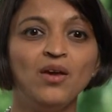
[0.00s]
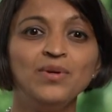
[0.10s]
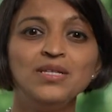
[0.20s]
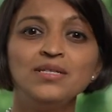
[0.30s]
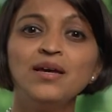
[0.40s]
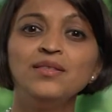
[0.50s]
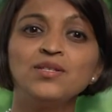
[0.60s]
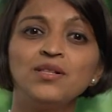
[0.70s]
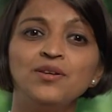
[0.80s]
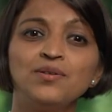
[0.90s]
We design these
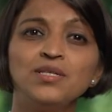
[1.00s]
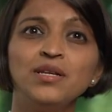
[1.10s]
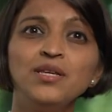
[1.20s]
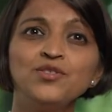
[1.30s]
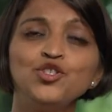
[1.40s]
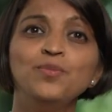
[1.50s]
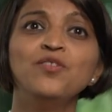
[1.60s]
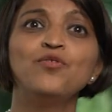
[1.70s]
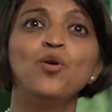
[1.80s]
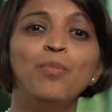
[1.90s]
clinical studies to be
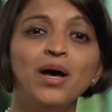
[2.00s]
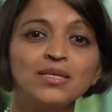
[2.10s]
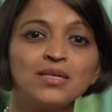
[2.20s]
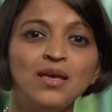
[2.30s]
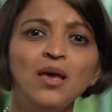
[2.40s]
robust,